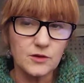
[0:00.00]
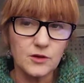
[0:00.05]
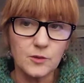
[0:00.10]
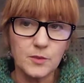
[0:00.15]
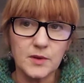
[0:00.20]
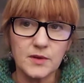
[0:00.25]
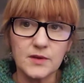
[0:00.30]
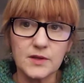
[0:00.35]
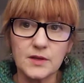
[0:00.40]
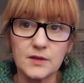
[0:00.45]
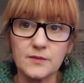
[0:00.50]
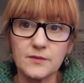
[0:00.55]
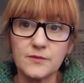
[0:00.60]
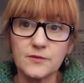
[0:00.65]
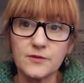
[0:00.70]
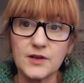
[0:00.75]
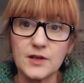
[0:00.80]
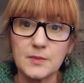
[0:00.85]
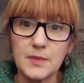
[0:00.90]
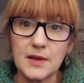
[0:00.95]
a couple of the
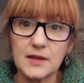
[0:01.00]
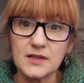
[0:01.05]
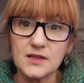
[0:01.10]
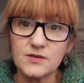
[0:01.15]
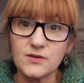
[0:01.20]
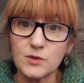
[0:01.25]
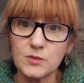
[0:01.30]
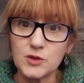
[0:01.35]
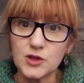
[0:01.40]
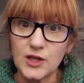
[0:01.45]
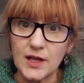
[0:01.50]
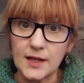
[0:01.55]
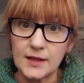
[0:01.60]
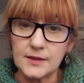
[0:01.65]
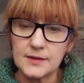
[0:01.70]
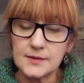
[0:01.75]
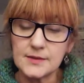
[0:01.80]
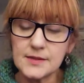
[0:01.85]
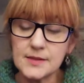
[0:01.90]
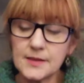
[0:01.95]
free patterns from
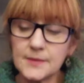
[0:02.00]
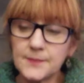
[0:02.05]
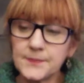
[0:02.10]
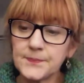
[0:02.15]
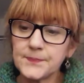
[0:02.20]
Shetland.